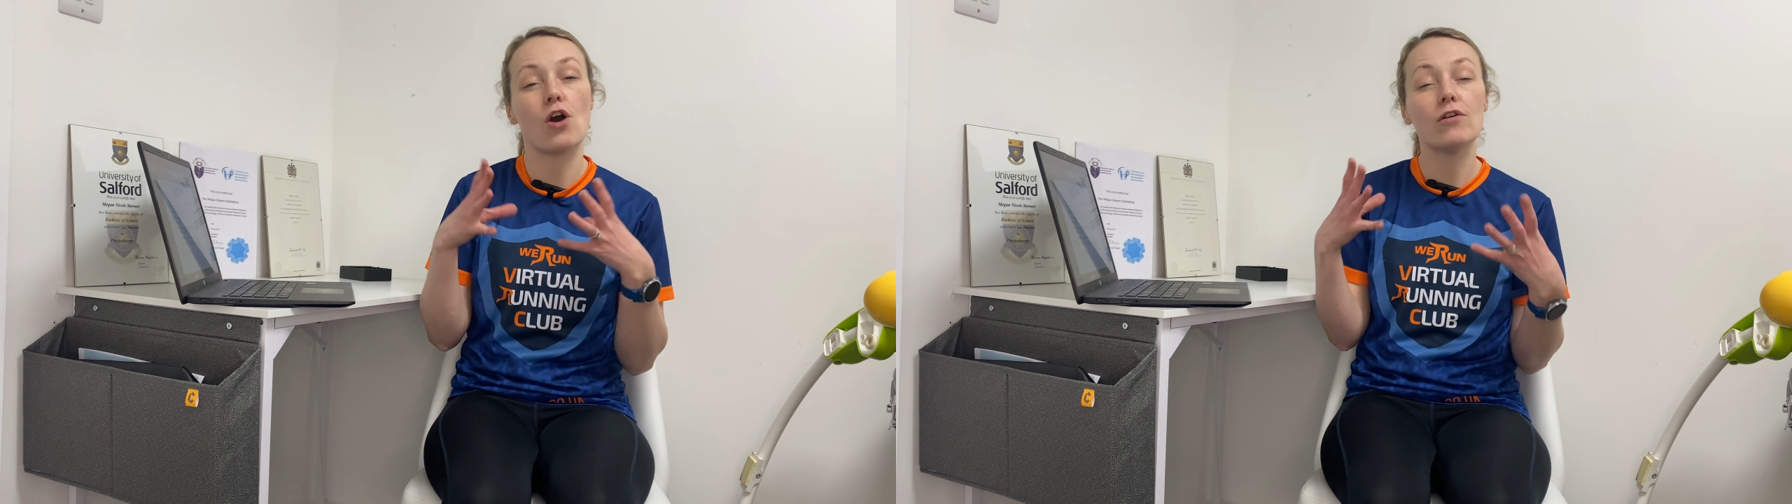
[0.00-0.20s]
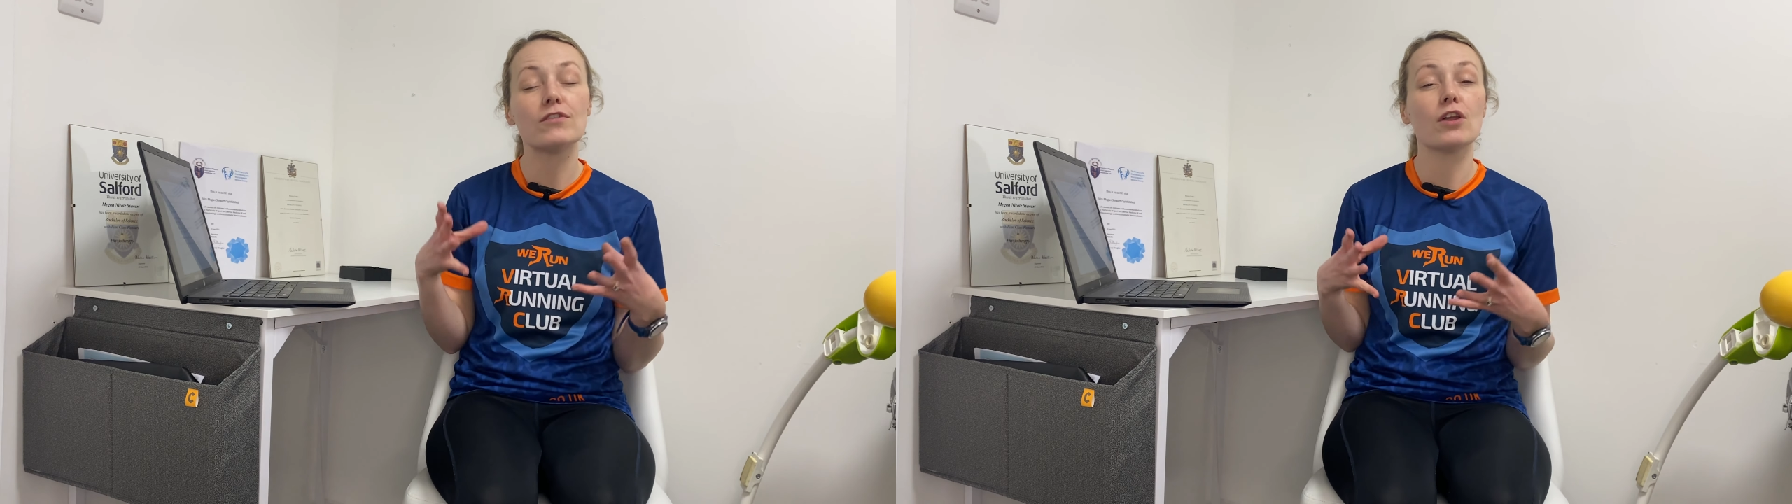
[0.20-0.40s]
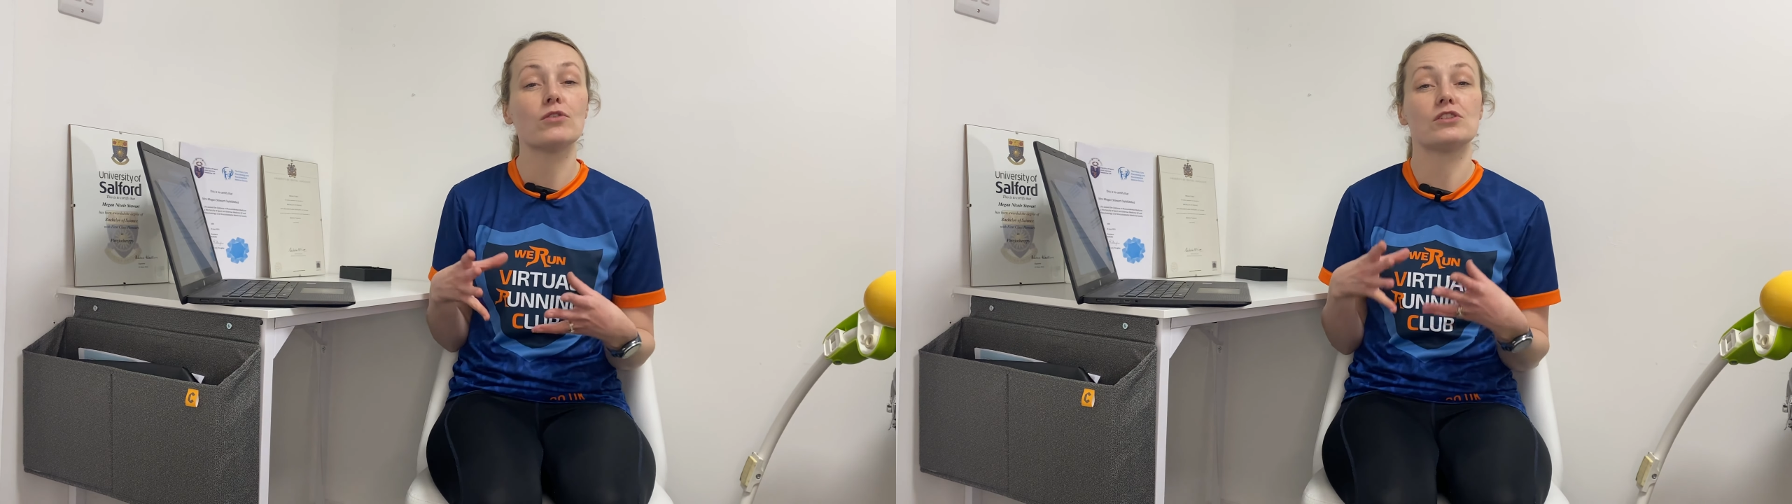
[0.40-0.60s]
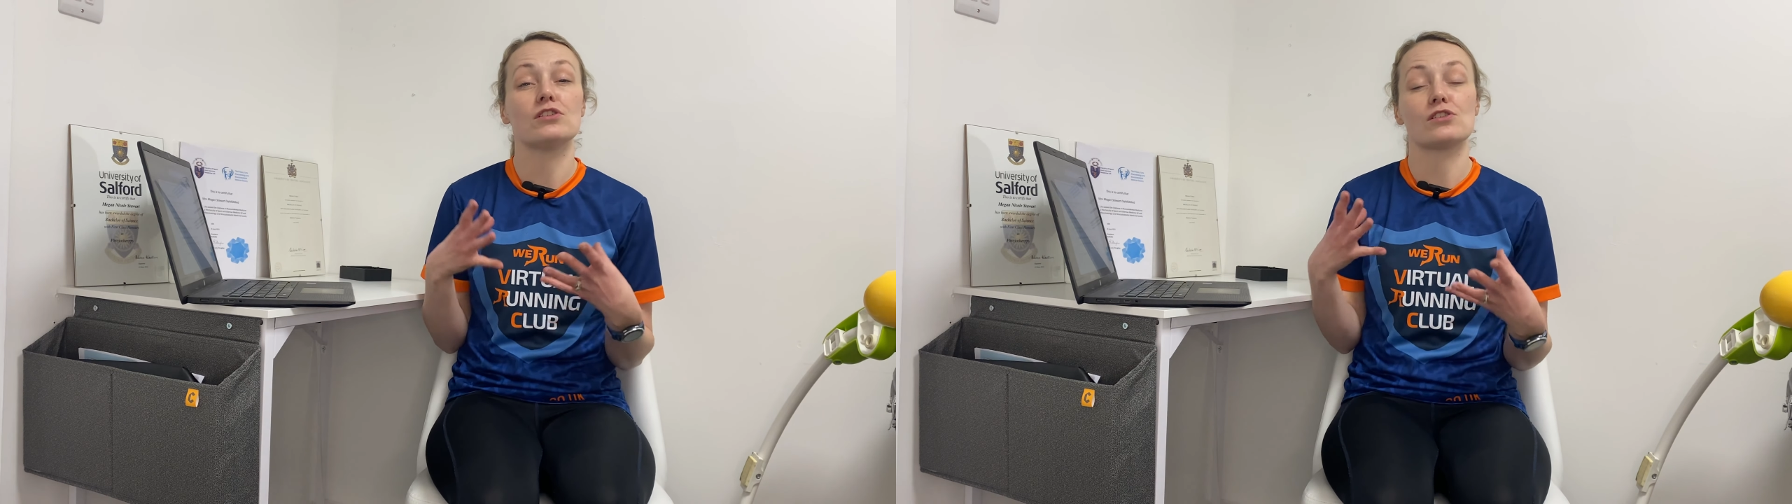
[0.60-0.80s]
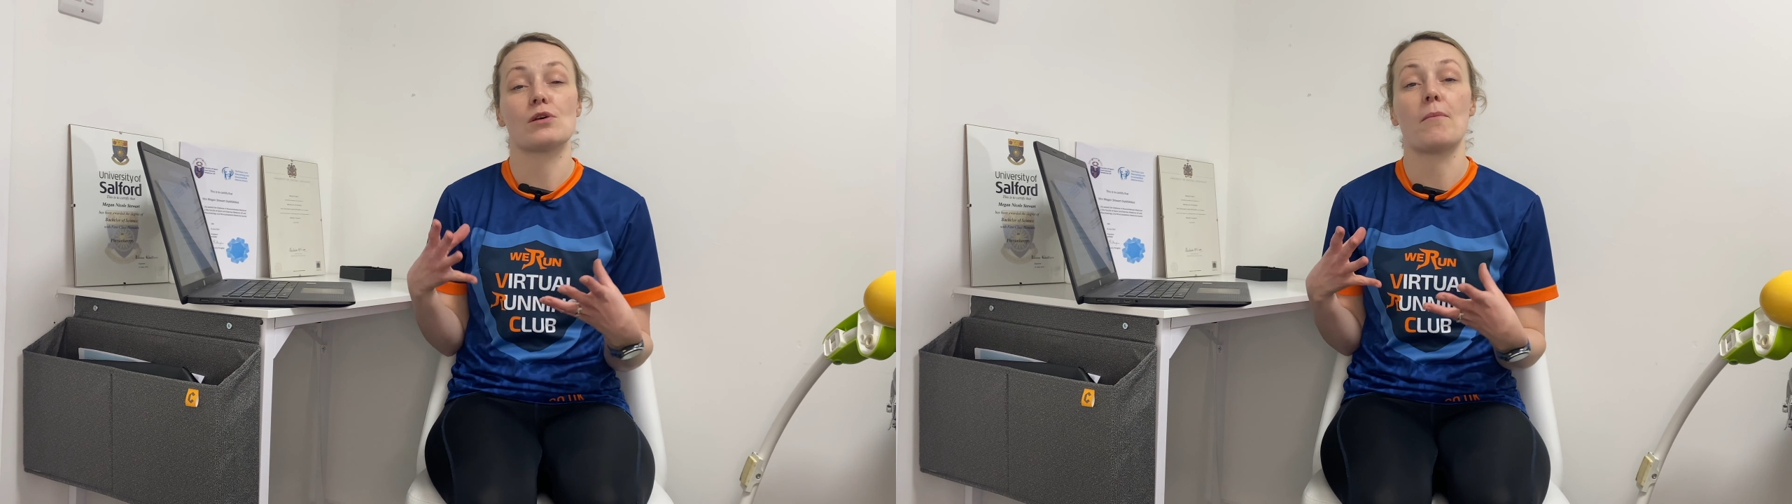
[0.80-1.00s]

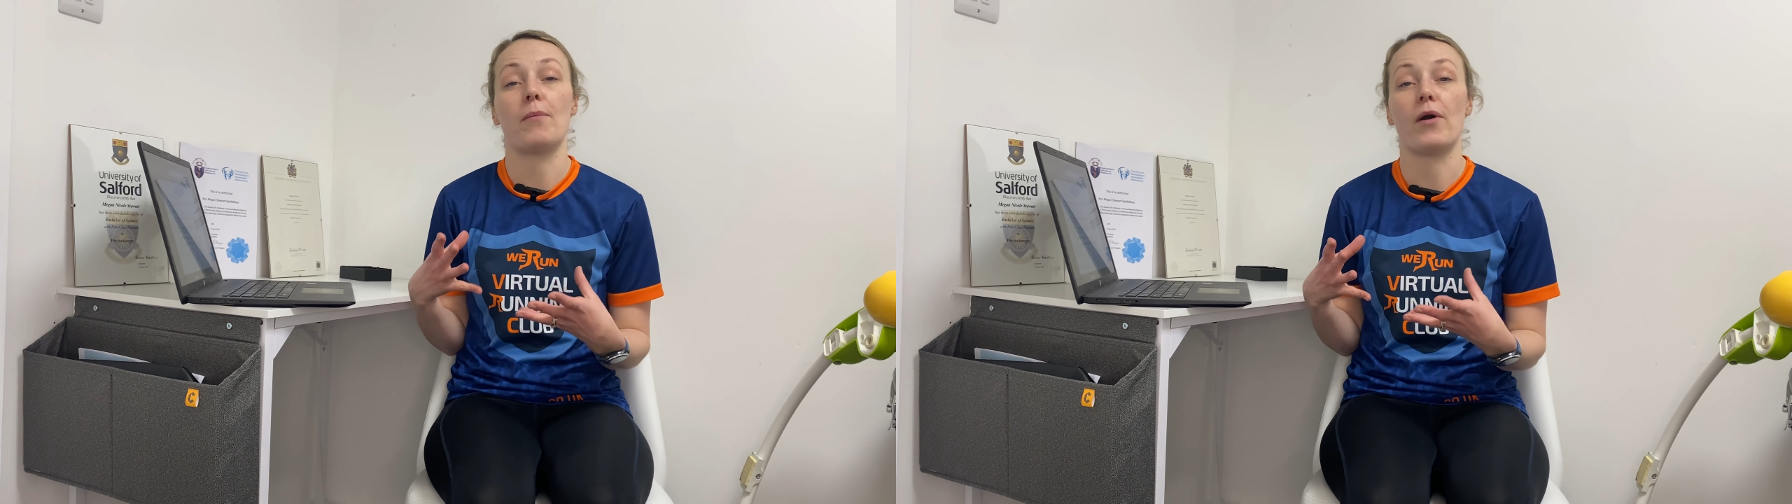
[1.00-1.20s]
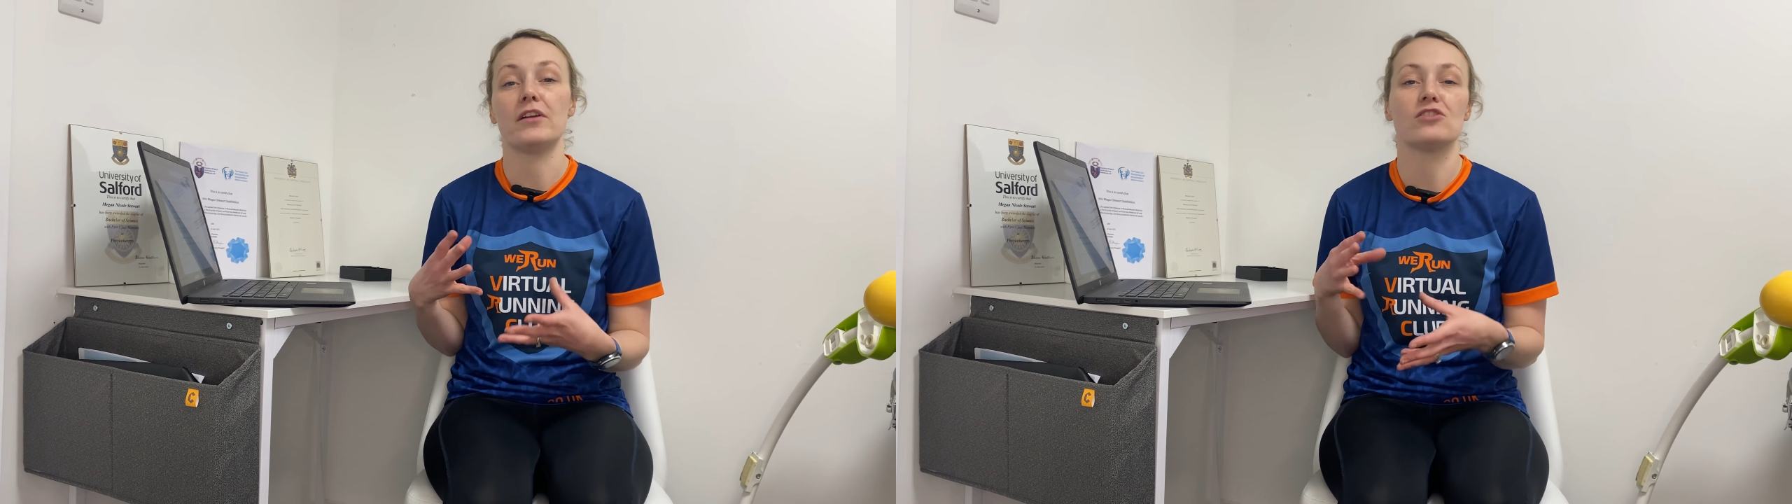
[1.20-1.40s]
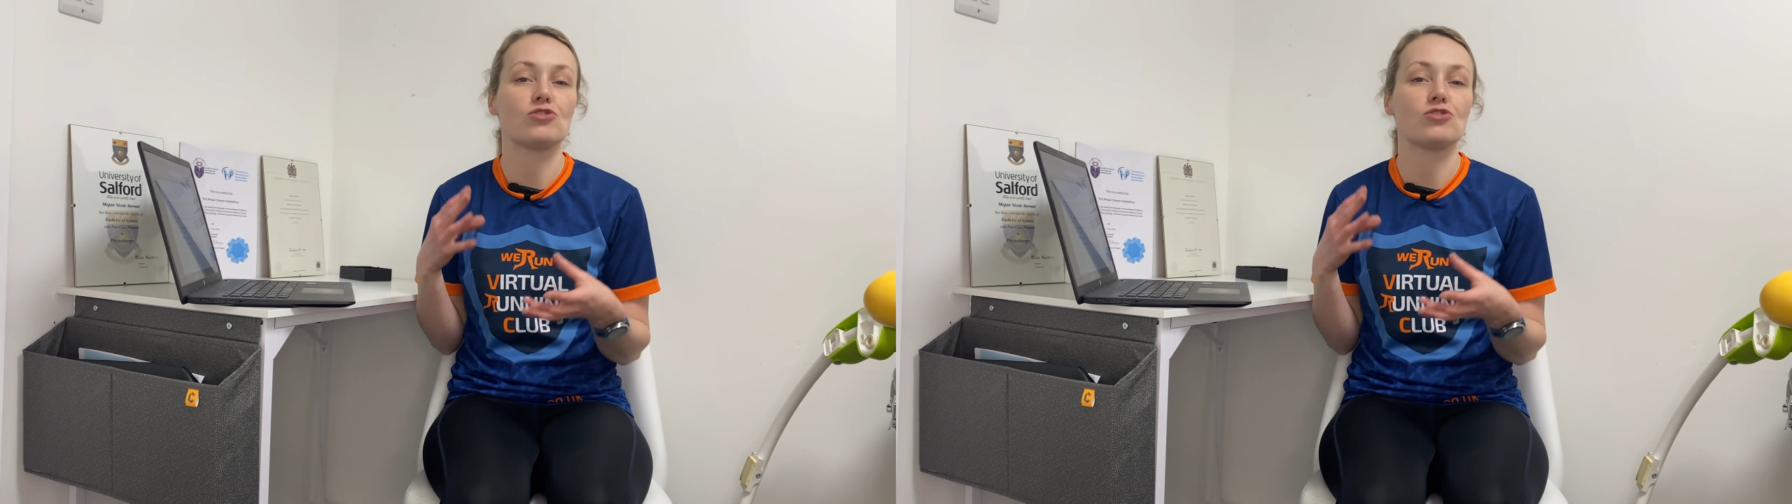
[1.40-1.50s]
overloaded at some point,